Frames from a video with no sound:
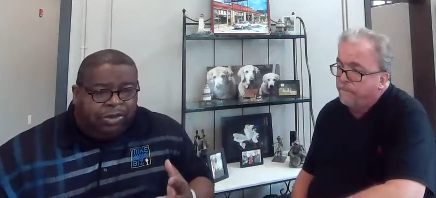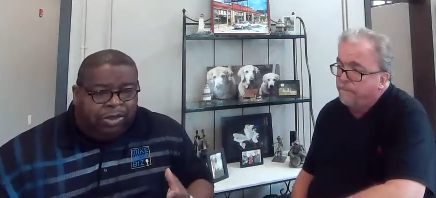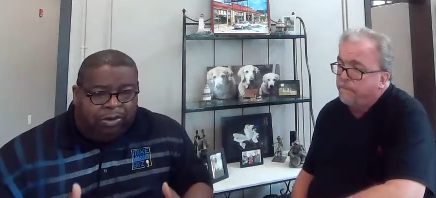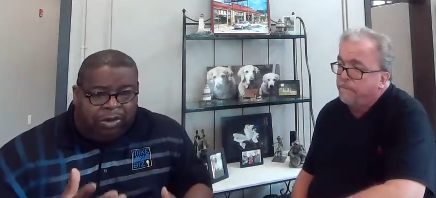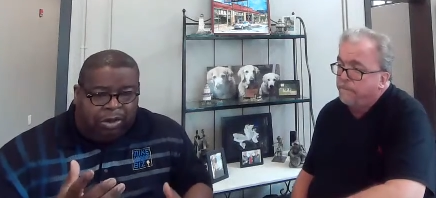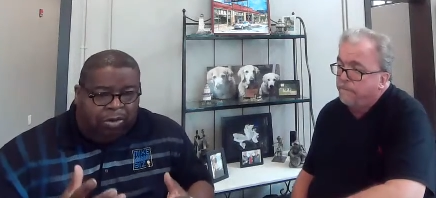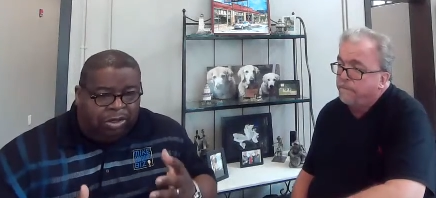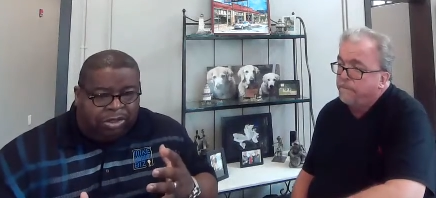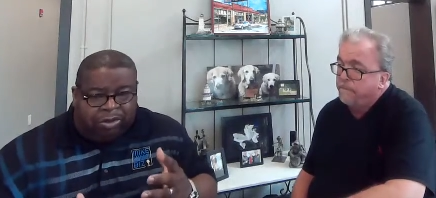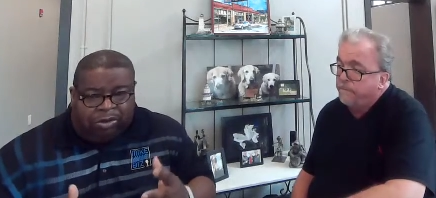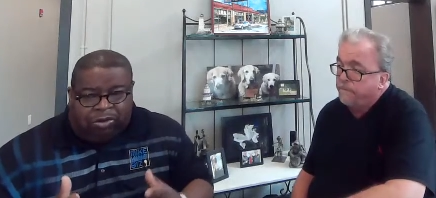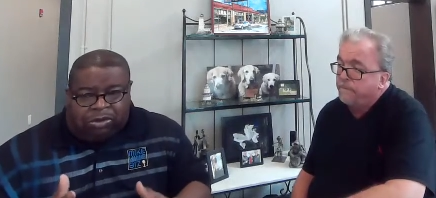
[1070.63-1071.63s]
Speaker 1: You're
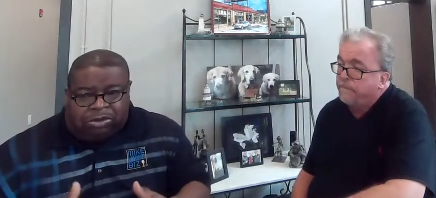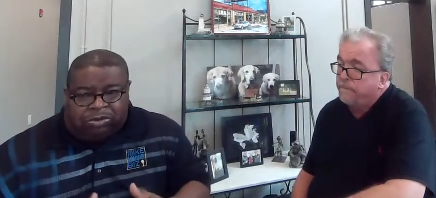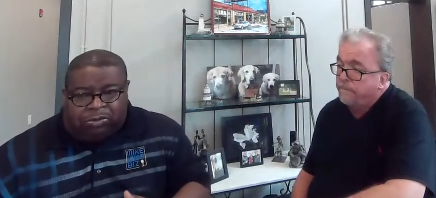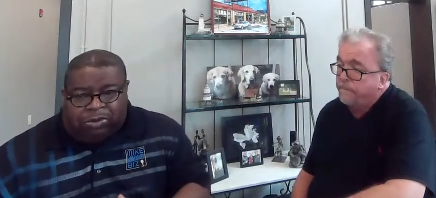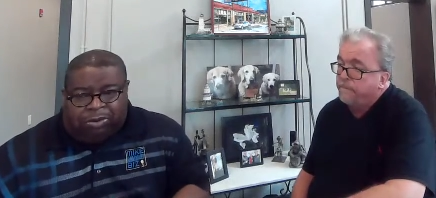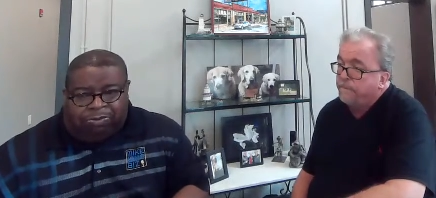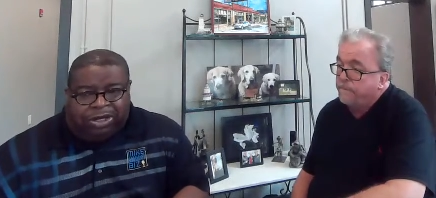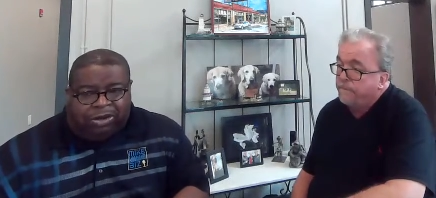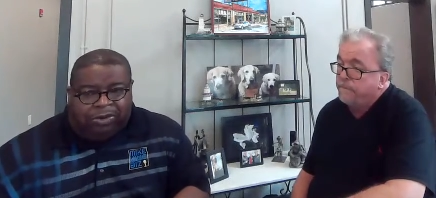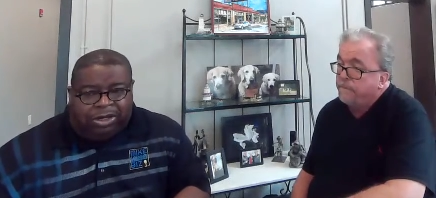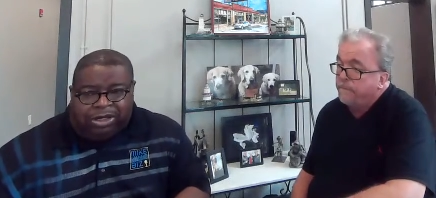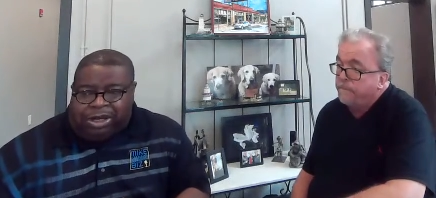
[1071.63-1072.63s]
going, they're going through a
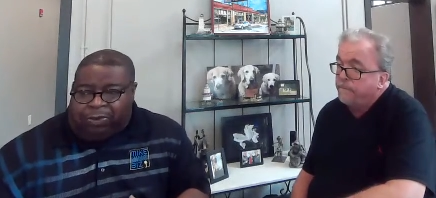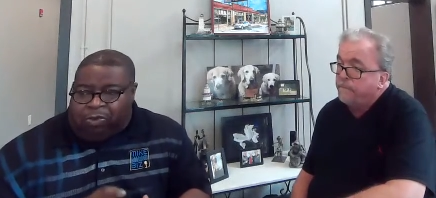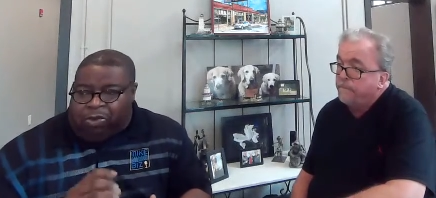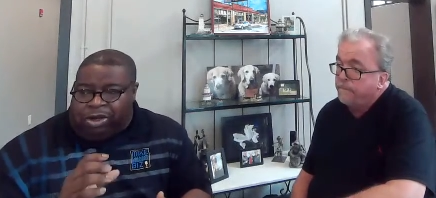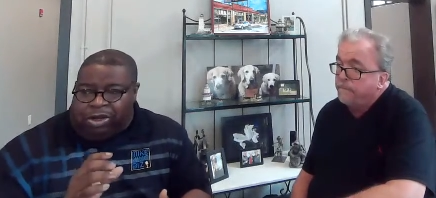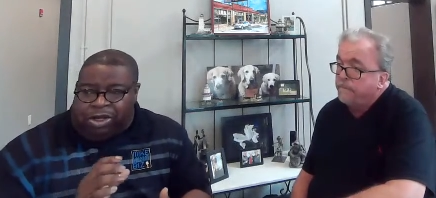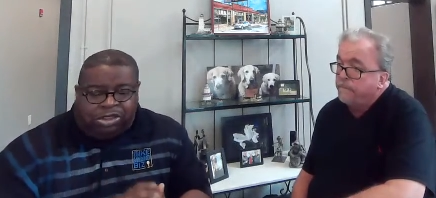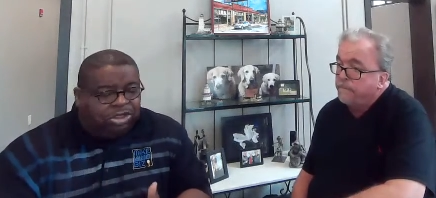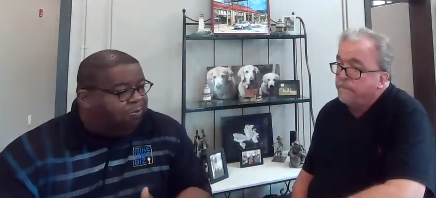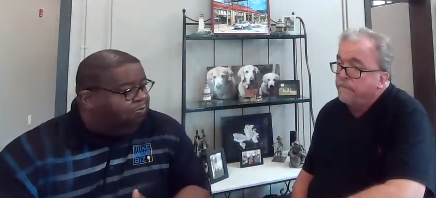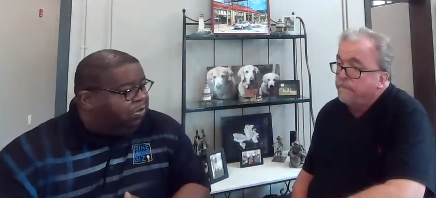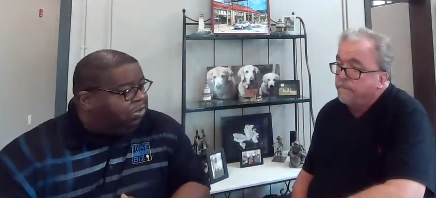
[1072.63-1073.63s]
period. They wanted to
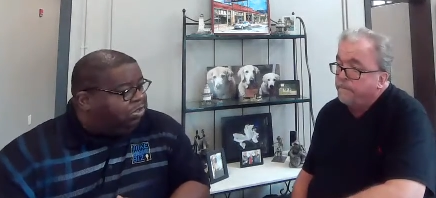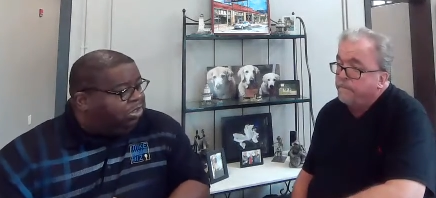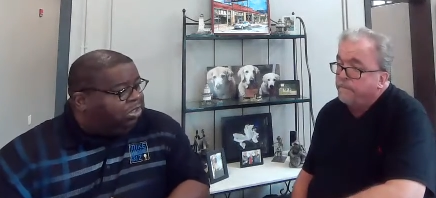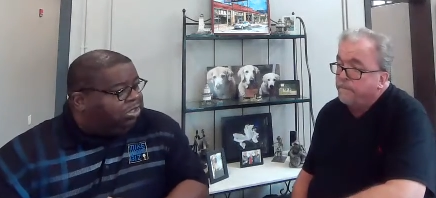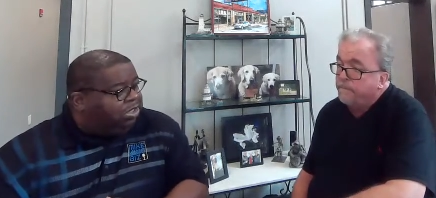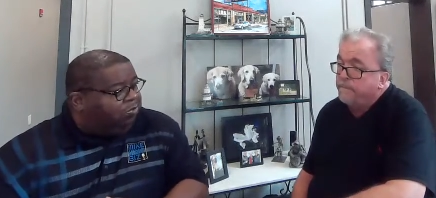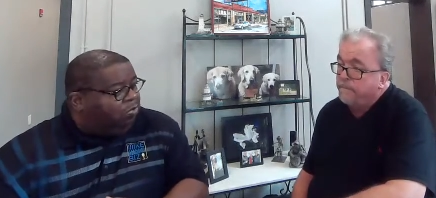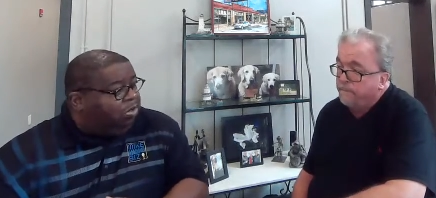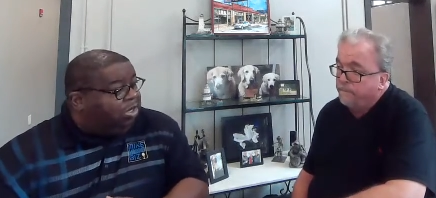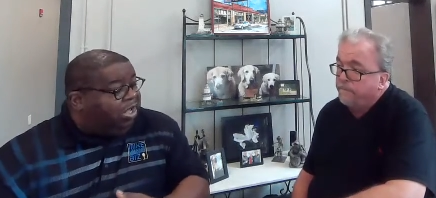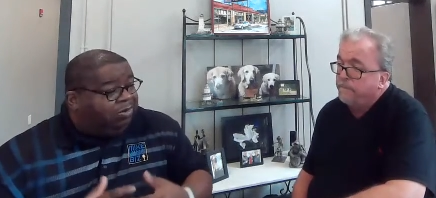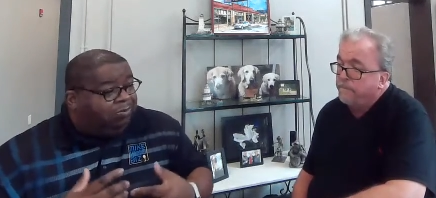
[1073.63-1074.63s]
jump into the deep
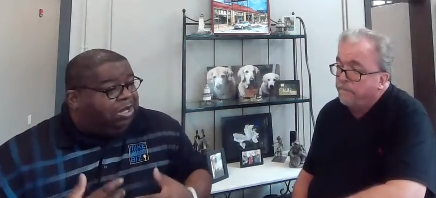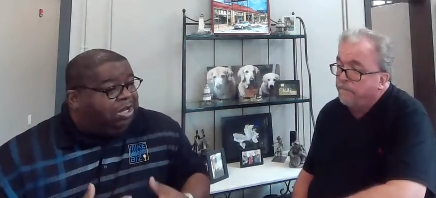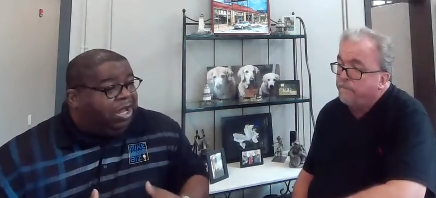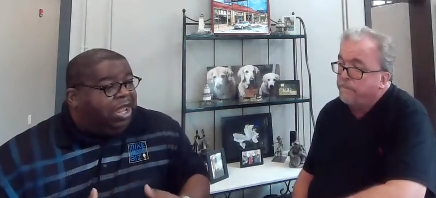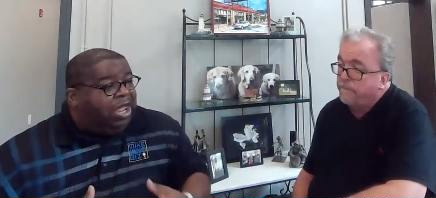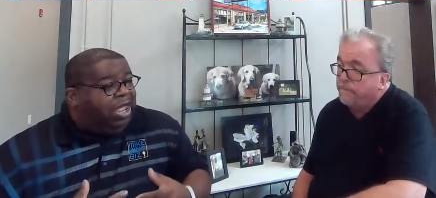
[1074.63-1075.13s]
world, like me.